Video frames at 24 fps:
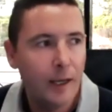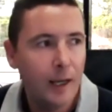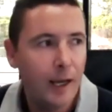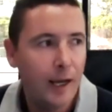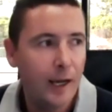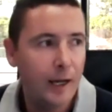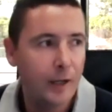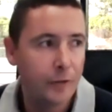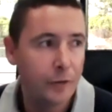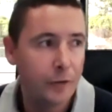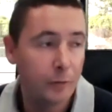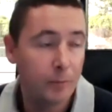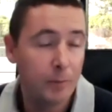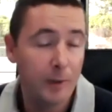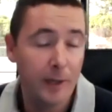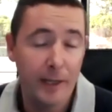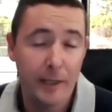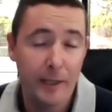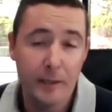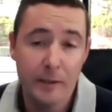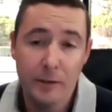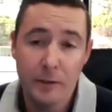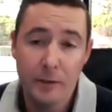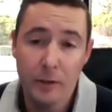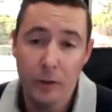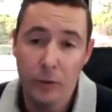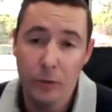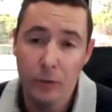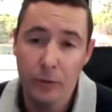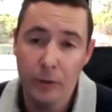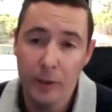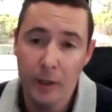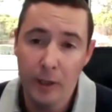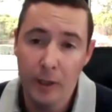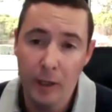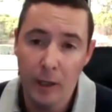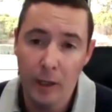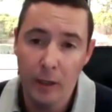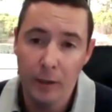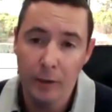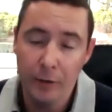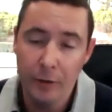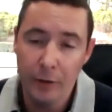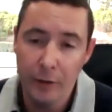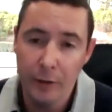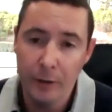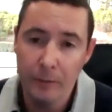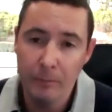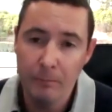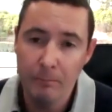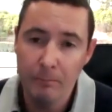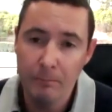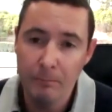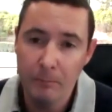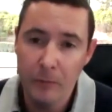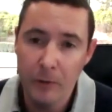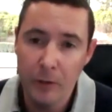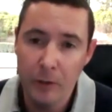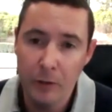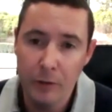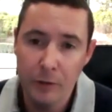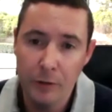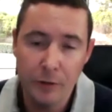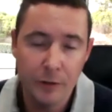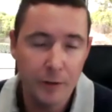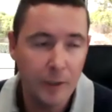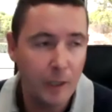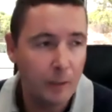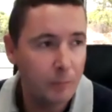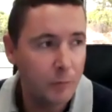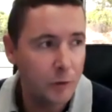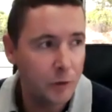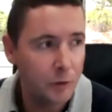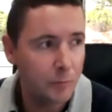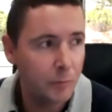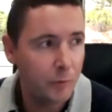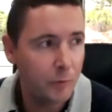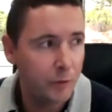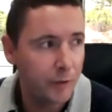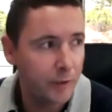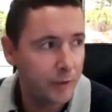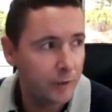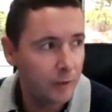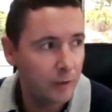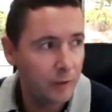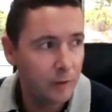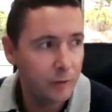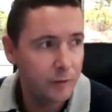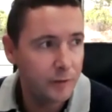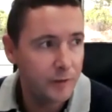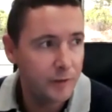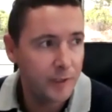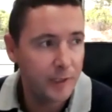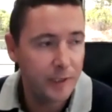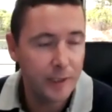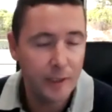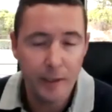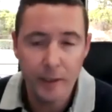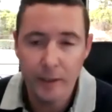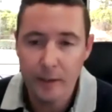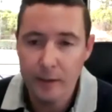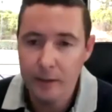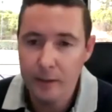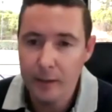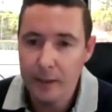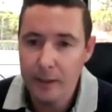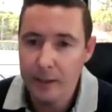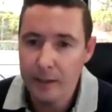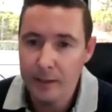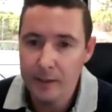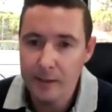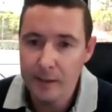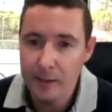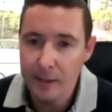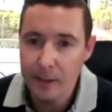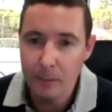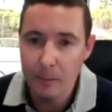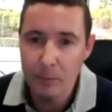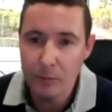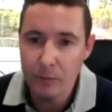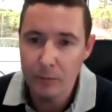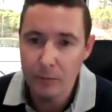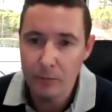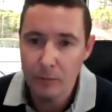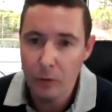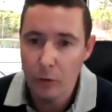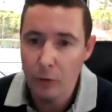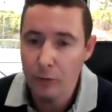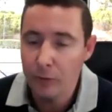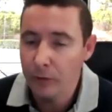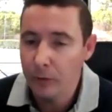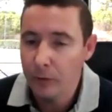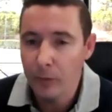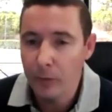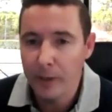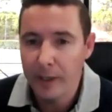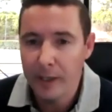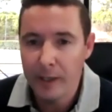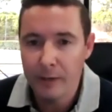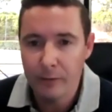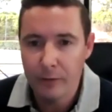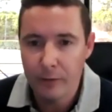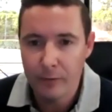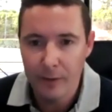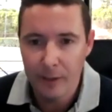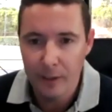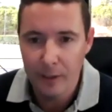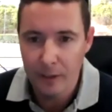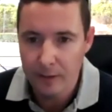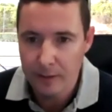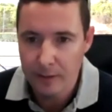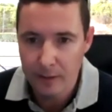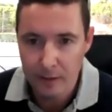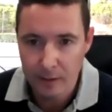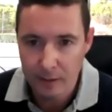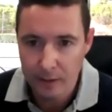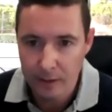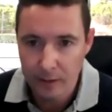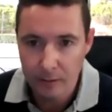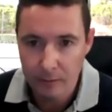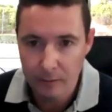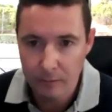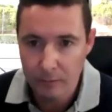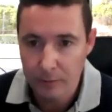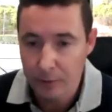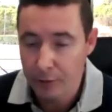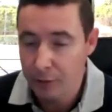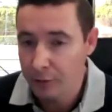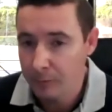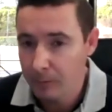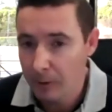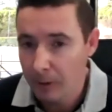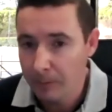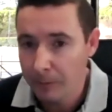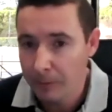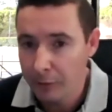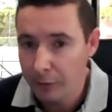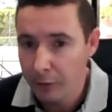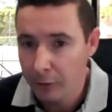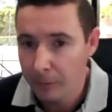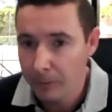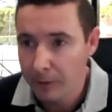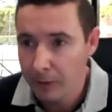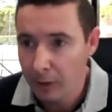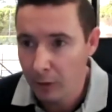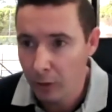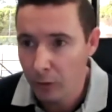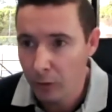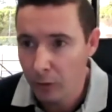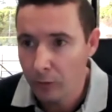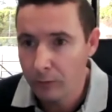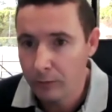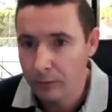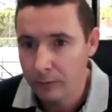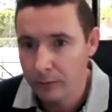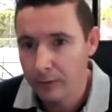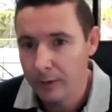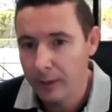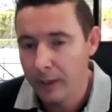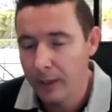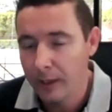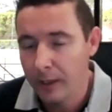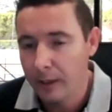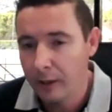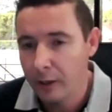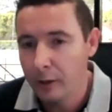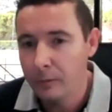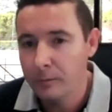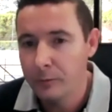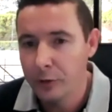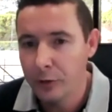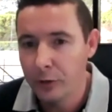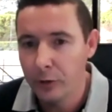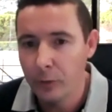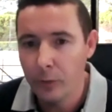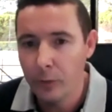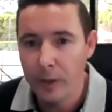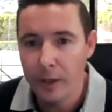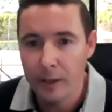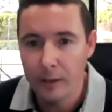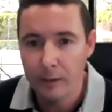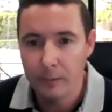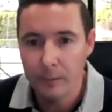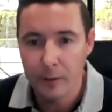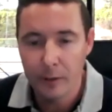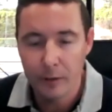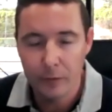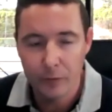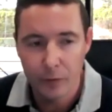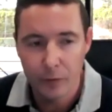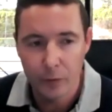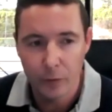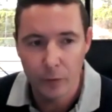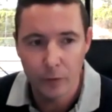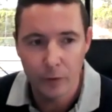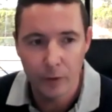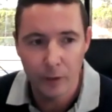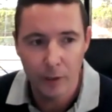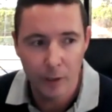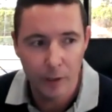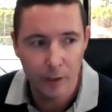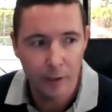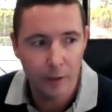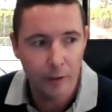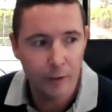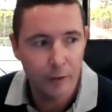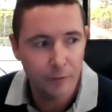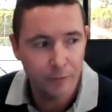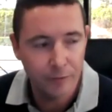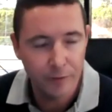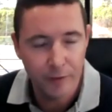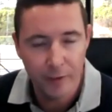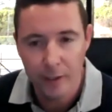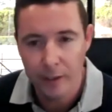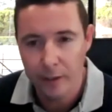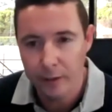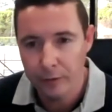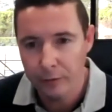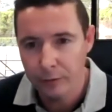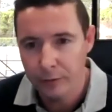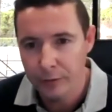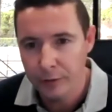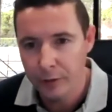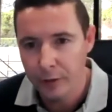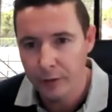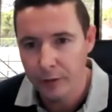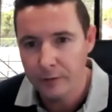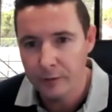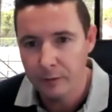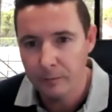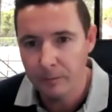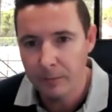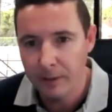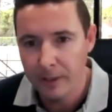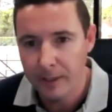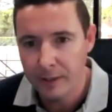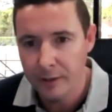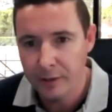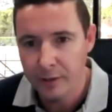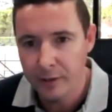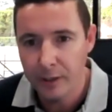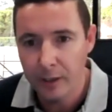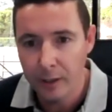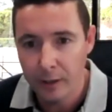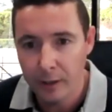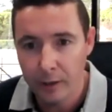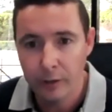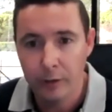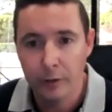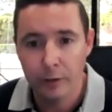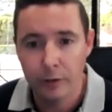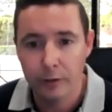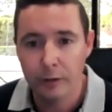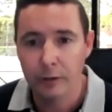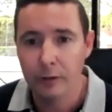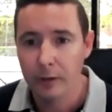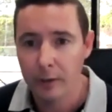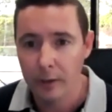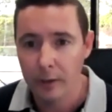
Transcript: and your plan is to own it long term, there's not much point in losing any any sleep over whatever volatility, which is probably going to be low, uh, comes your way. I mean, if you own it long enough, you got yeah. your reserves in place, you got a good